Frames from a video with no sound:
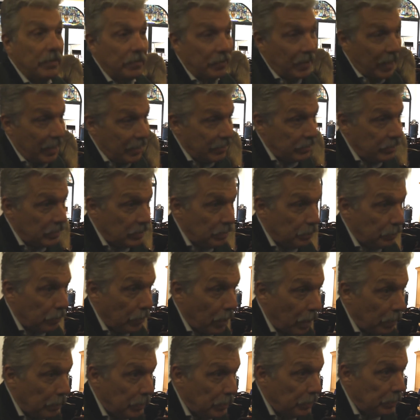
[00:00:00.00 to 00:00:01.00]
advanced the
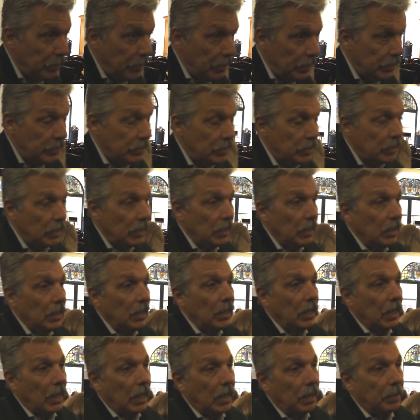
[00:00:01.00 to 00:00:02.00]
problem is.
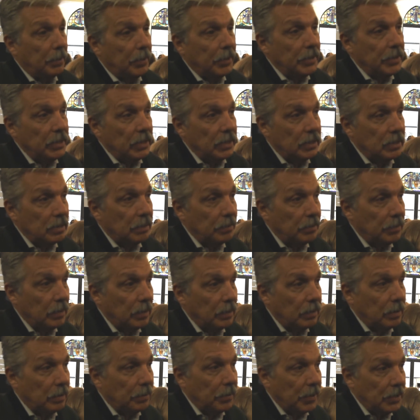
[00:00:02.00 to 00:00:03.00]
Mm-hmm. Uh, but yes, the,
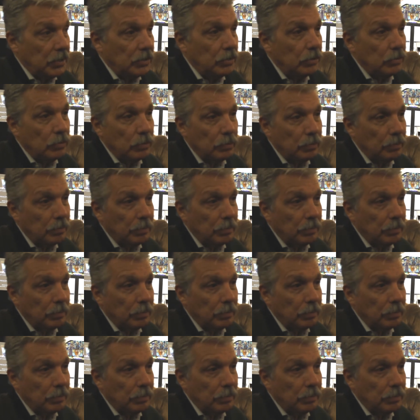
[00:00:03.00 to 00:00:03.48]
the, the patients,